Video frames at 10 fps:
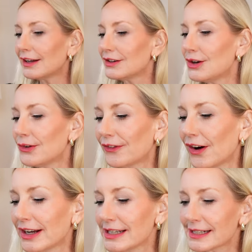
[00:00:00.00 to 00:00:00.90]
New
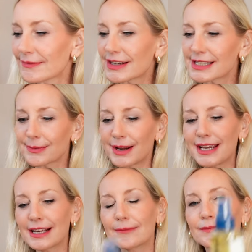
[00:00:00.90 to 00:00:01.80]
find this
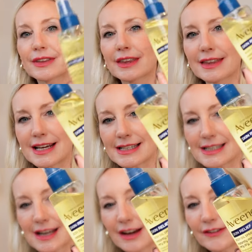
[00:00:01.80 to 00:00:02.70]
week,
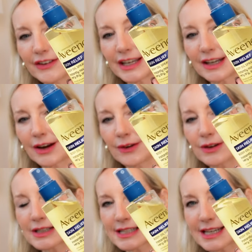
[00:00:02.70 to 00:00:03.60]
this
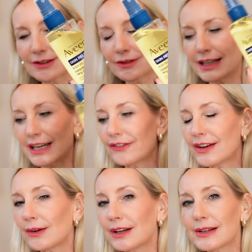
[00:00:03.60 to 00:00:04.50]
Aveeno Skin Relief.
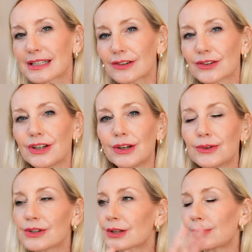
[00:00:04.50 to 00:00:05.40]
Now, I know it's not new
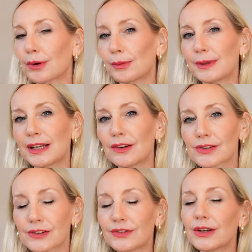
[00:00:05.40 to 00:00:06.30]
to probably a
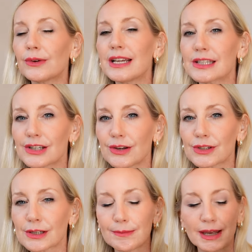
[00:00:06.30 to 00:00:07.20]
lot of you. It's new
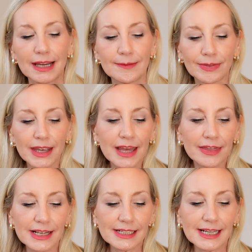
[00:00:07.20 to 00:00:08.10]
to me.
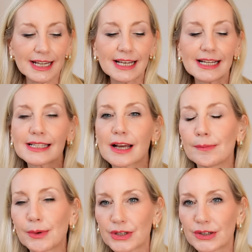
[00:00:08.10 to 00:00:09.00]
This is a
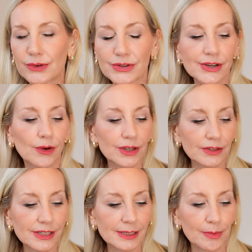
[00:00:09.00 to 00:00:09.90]
body
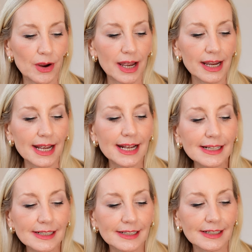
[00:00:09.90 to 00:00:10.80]
oil spray.
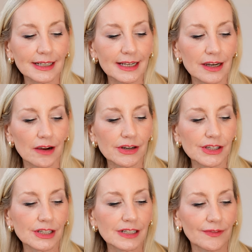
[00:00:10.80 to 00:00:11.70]
Instantly
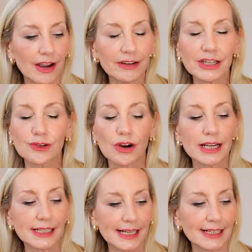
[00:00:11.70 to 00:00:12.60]
nourishes very
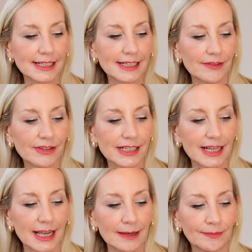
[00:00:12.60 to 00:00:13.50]
dry, sensitive
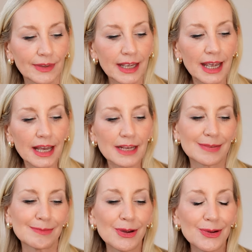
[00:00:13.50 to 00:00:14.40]
skin.
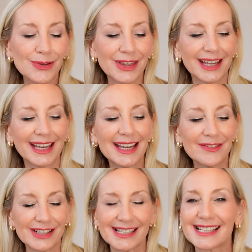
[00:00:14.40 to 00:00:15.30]
Smooth,
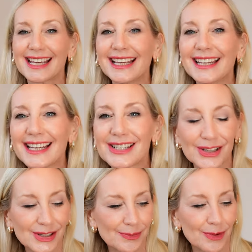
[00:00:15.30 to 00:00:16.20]
even skin in
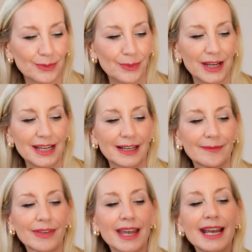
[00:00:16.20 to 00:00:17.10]
just 1 week.
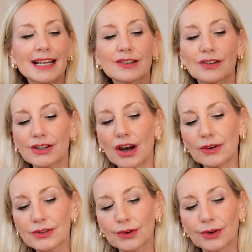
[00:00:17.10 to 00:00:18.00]
It's got
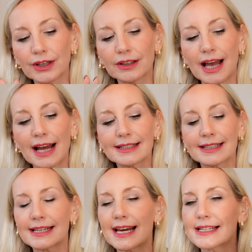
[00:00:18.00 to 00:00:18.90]
oat oil and
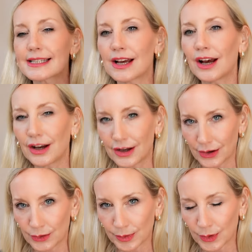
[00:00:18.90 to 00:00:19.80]
it has
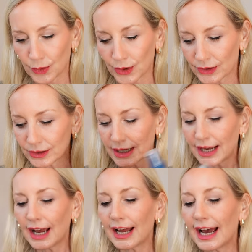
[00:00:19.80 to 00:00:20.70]
jojoba oil.
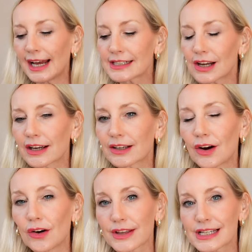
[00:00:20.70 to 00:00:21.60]
And I
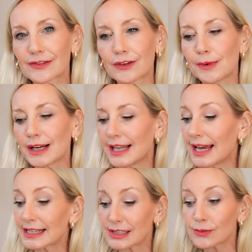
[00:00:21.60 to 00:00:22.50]
got this for my
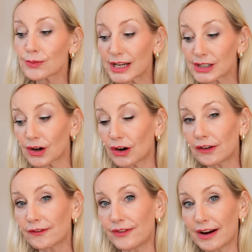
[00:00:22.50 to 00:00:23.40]
legs, which
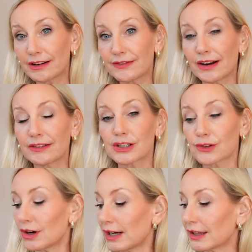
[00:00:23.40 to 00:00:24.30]
are very, very
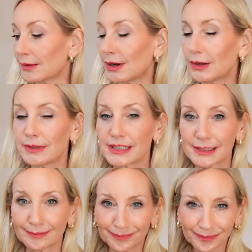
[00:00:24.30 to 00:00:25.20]
dry at the moment.